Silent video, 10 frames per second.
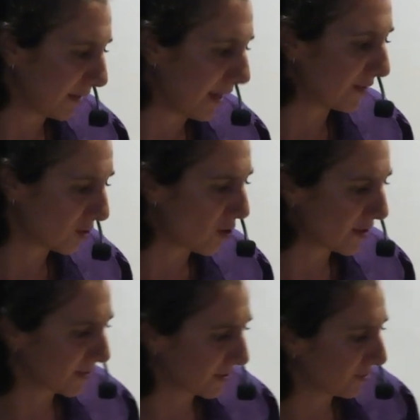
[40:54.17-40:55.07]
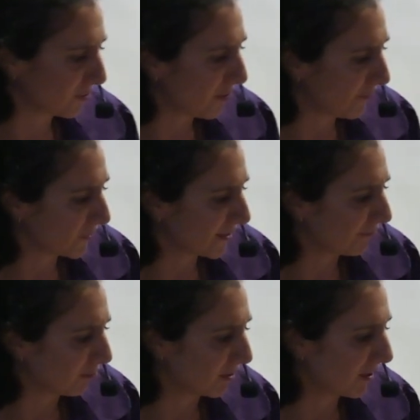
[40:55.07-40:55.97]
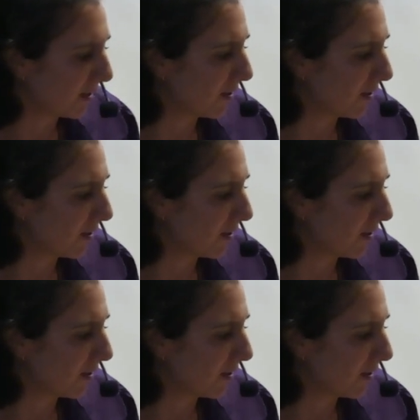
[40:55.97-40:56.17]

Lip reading: and co-editor of several